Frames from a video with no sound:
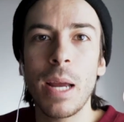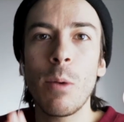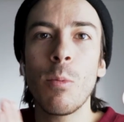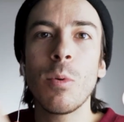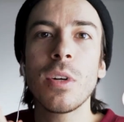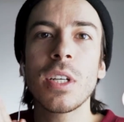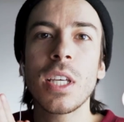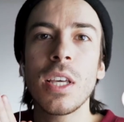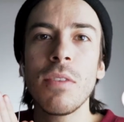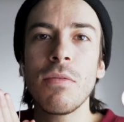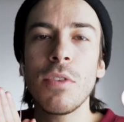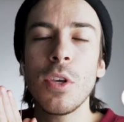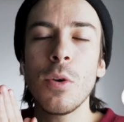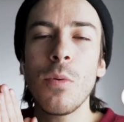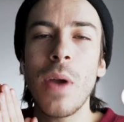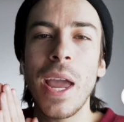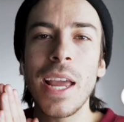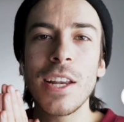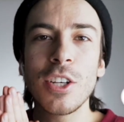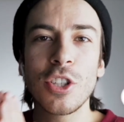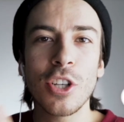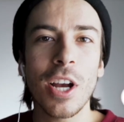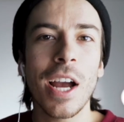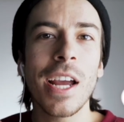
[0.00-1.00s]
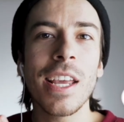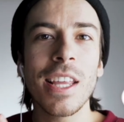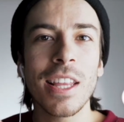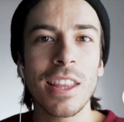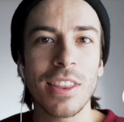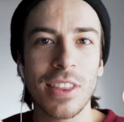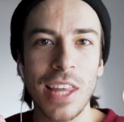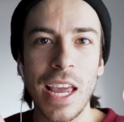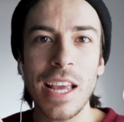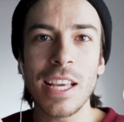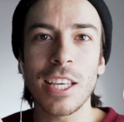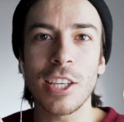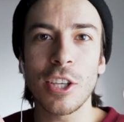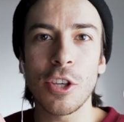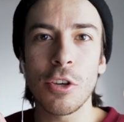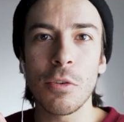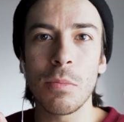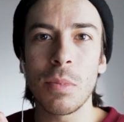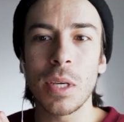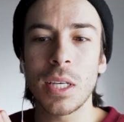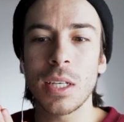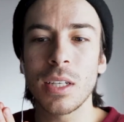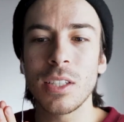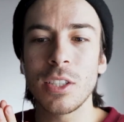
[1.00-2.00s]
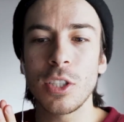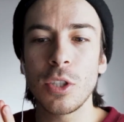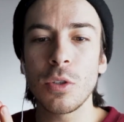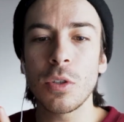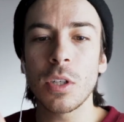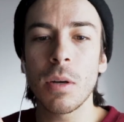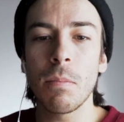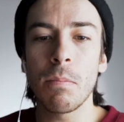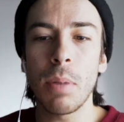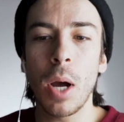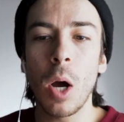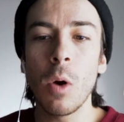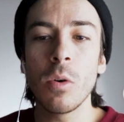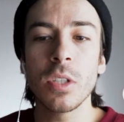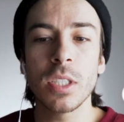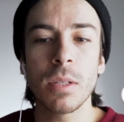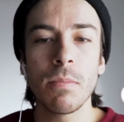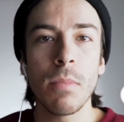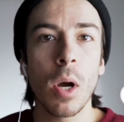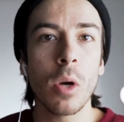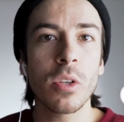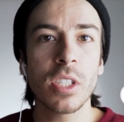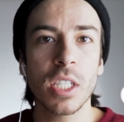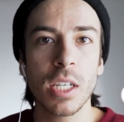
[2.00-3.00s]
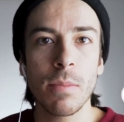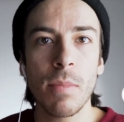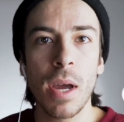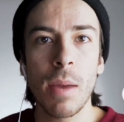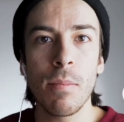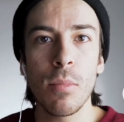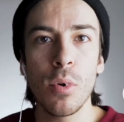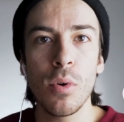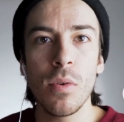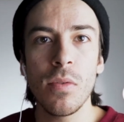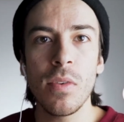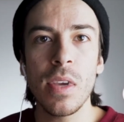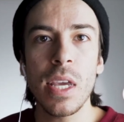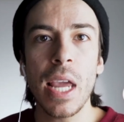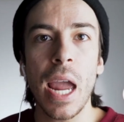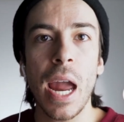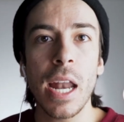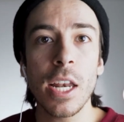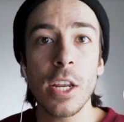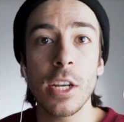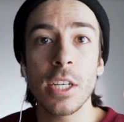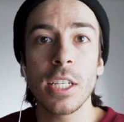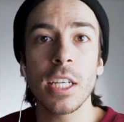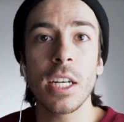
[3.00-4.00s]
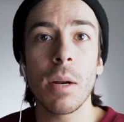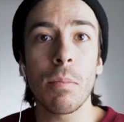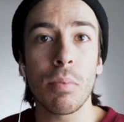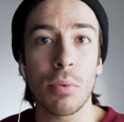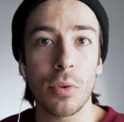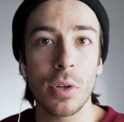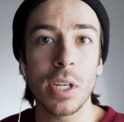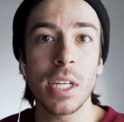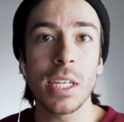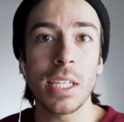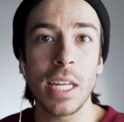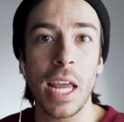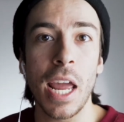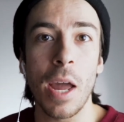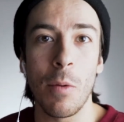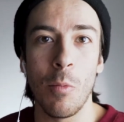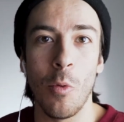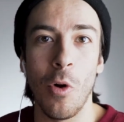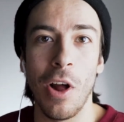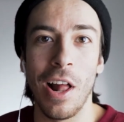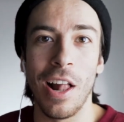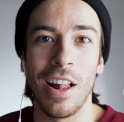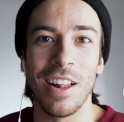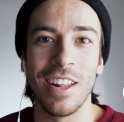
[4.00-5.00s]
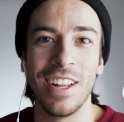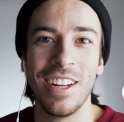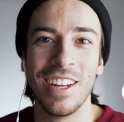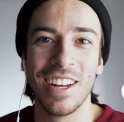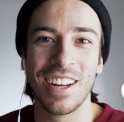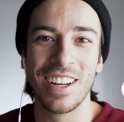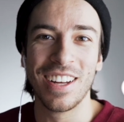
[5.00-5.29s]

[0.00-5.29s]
I will give you a giant thank you, because you composed most of my movie and you did it pretty damn well.